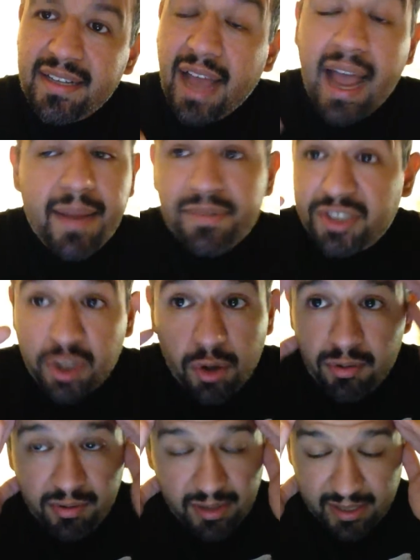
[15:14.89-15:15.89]
I'm
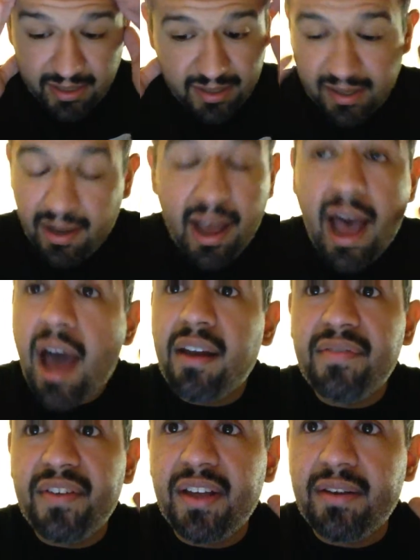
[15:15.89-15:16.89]
so out
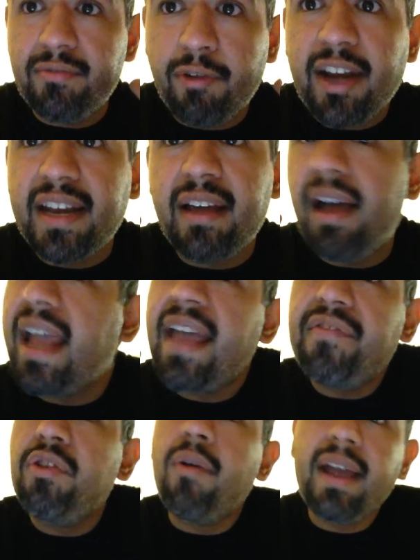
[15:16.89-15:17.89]
of it right now. I
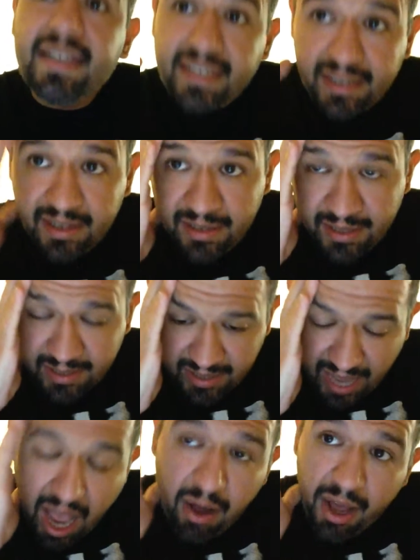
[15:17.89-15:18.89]
have no idea
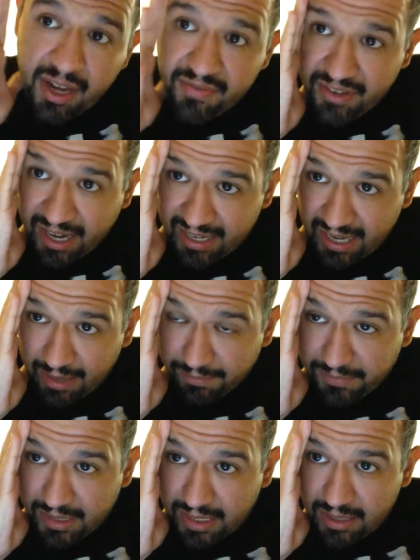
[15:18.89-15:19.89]
how out of it I am.
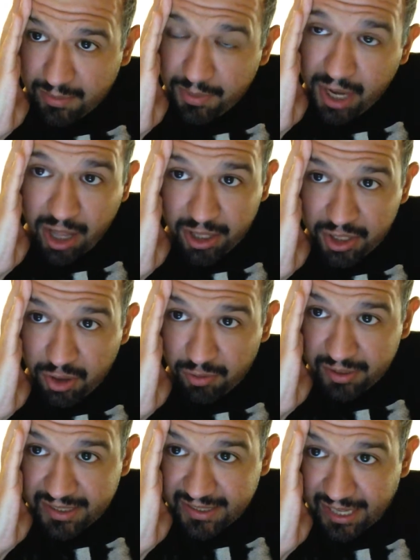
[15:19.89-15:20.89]
But all I know
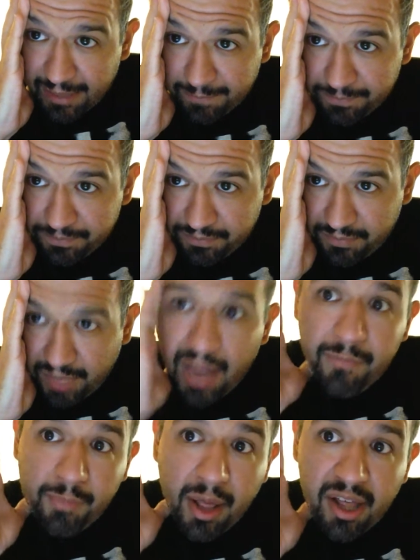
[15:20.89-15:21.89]
is that I
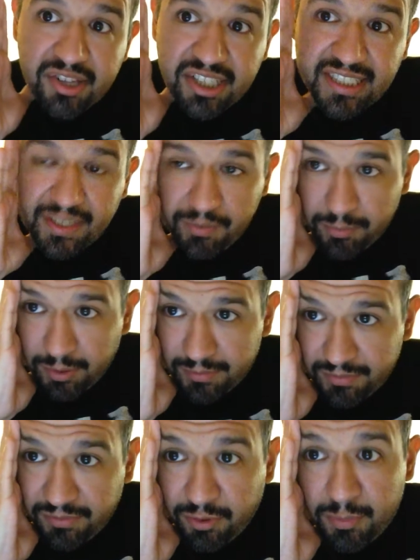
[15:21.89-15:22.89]
apologize,
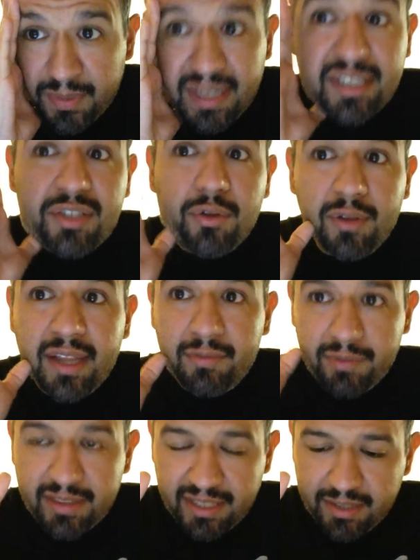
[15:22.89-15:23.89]
everyone, for being so late
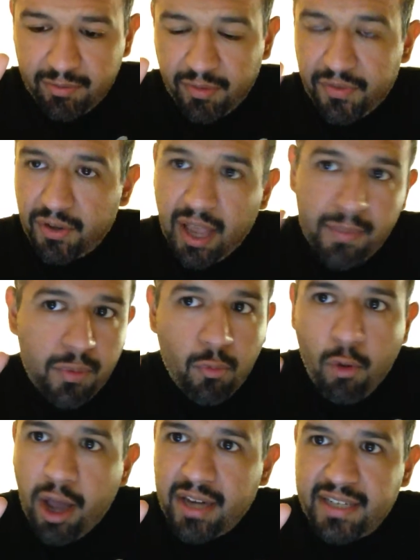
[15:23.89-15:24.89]
with this review. I've been
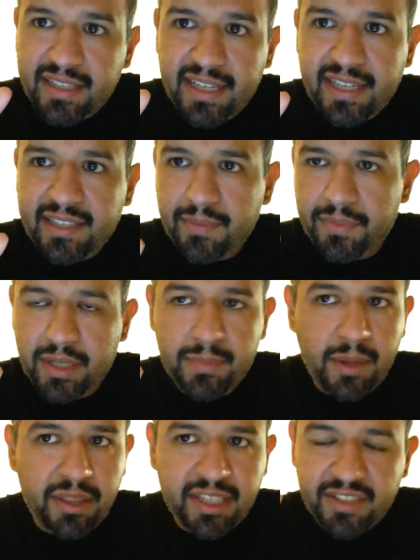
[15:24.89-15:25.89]
wanting to say something
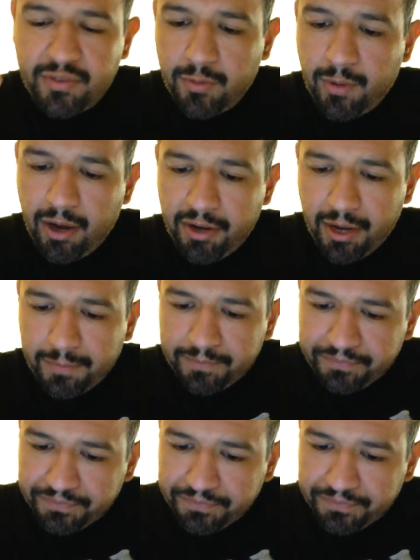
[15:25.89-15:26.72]
about this for a while now.